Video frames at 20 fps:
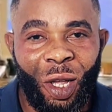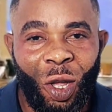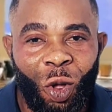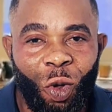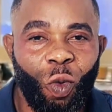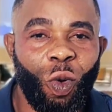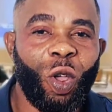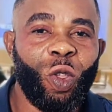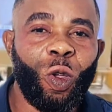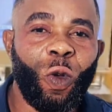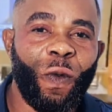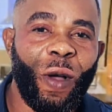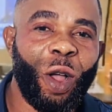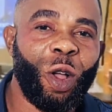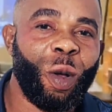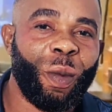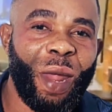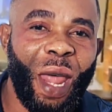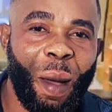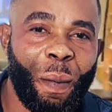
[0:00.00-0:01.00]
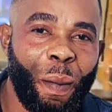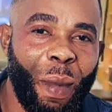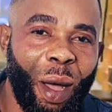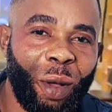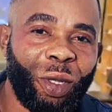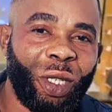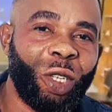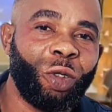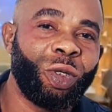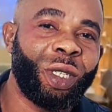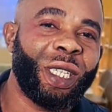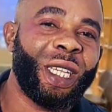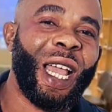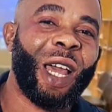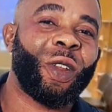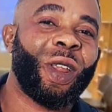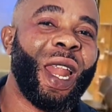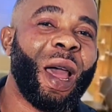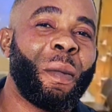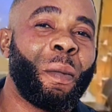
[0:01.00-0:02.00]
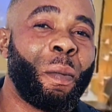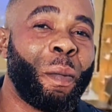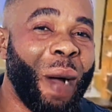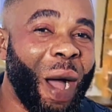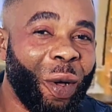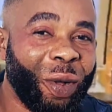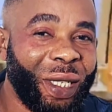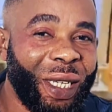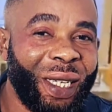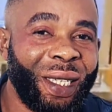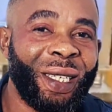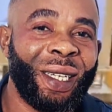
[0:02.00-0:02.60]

When you overcome that mountain, you see another mountain.